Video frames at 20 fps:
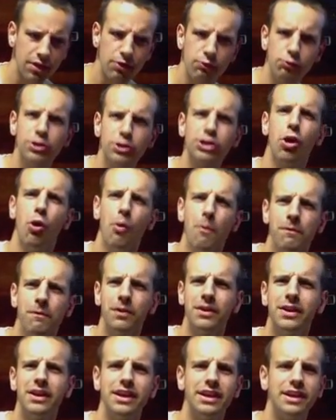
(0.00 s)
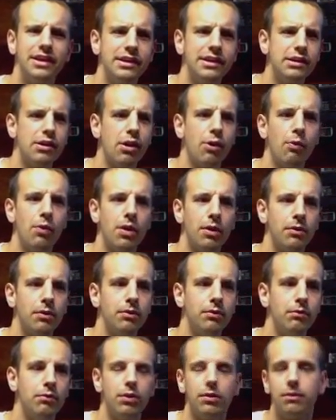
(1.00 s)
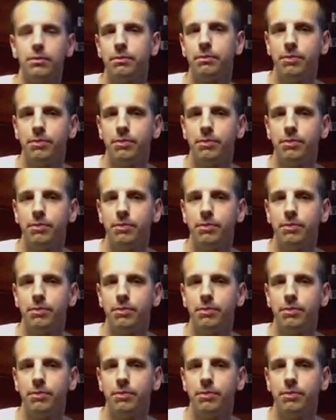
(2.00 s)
which hopefully, you know, will